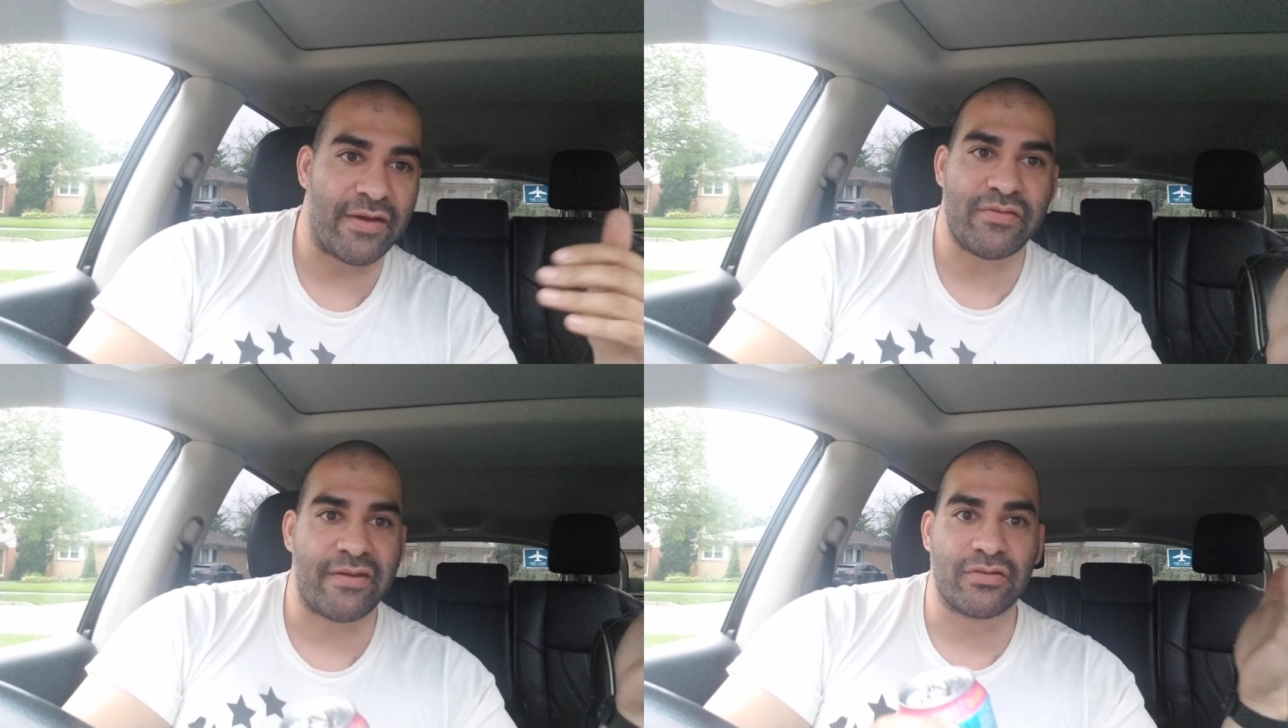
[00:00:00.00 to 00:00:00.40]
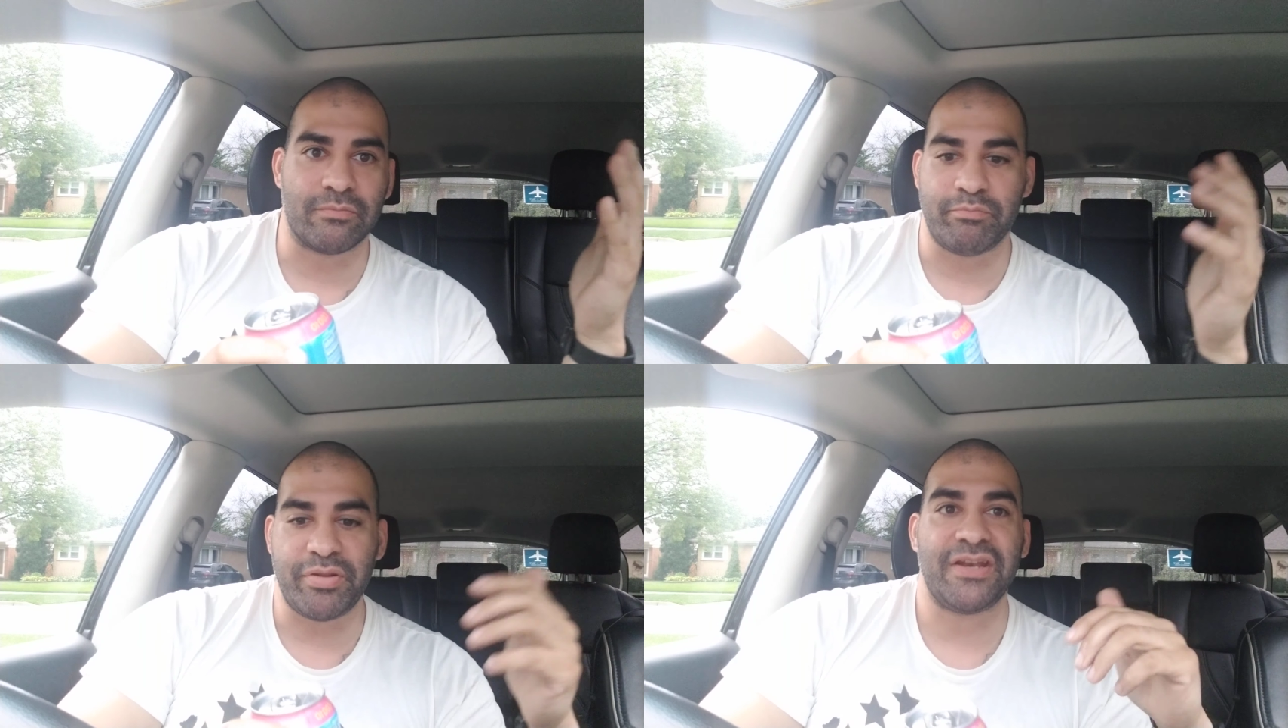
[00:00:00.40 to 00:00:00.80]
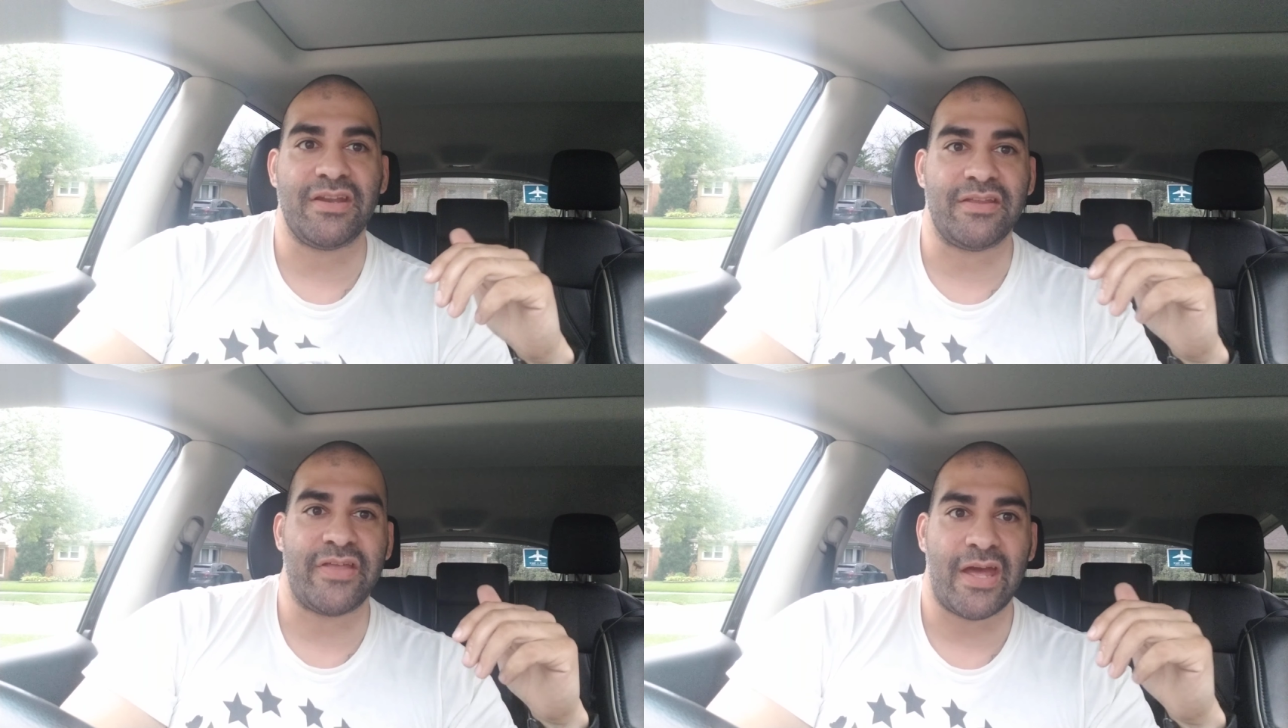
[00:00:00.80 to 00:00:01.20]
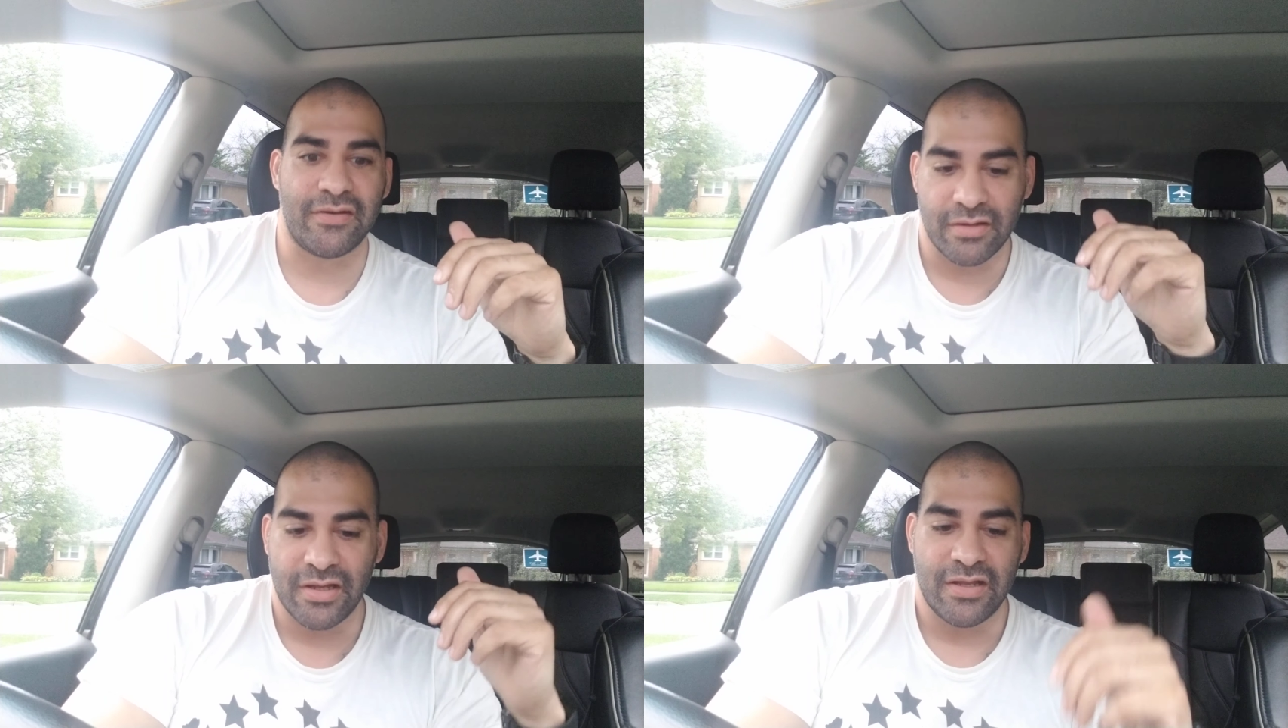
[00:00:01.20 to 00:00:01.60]
I've never been in that
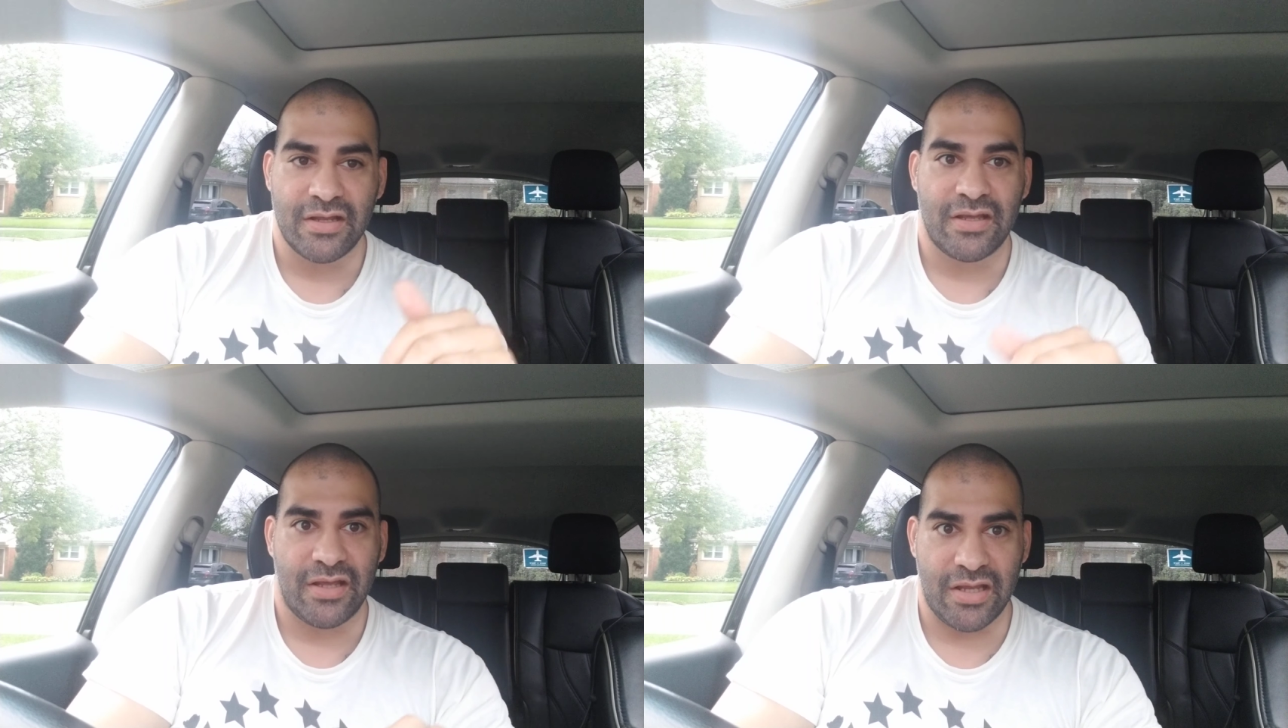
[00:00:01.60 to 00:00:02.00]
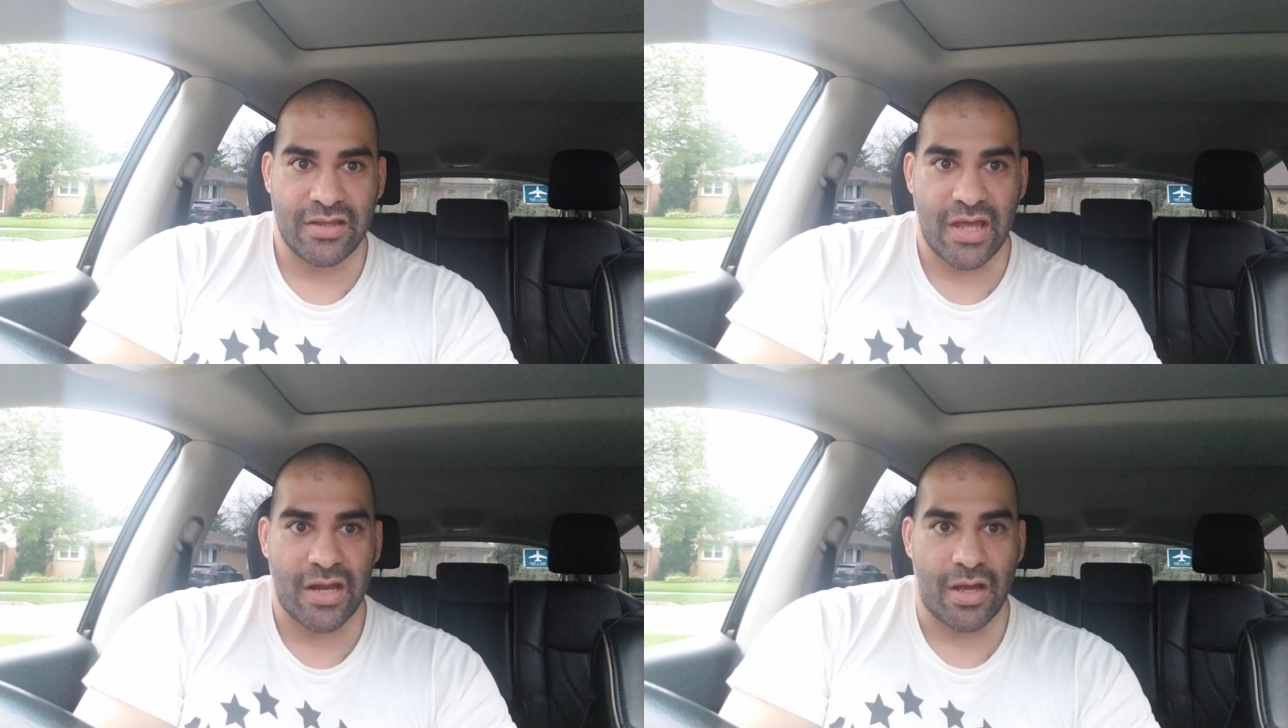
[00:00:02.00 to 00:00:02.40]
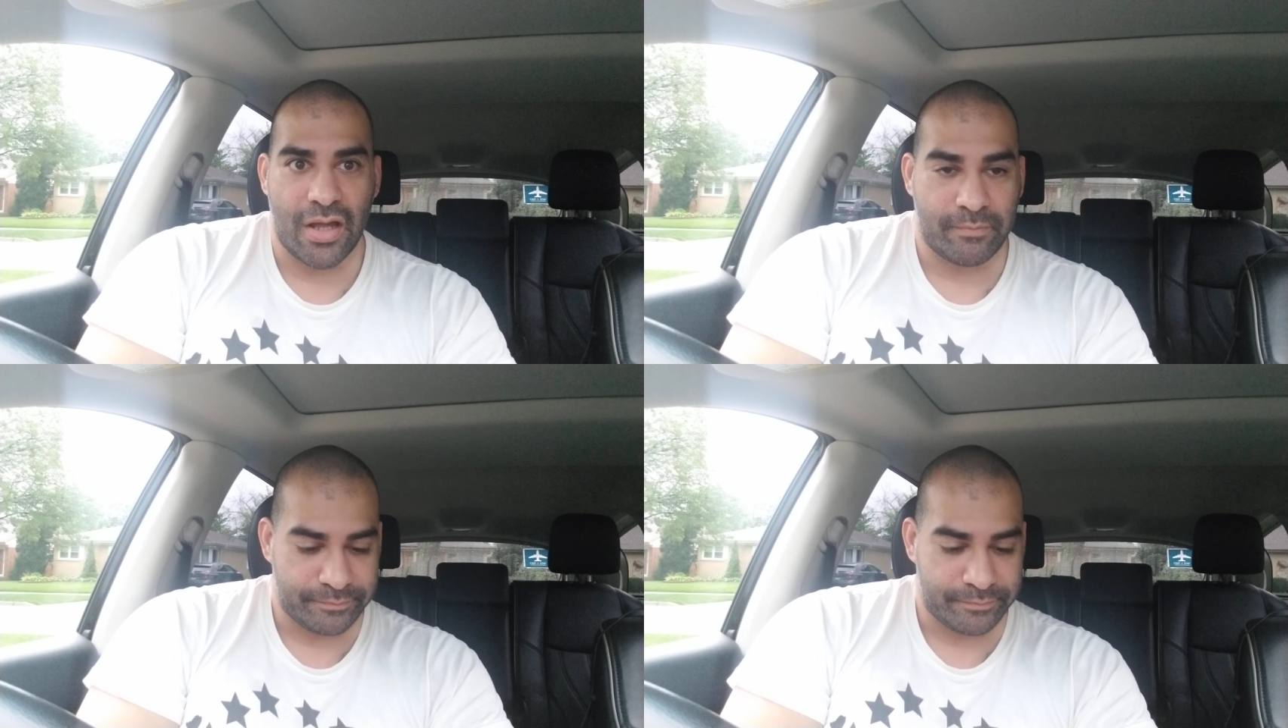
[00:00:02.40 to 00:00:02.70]
in that uh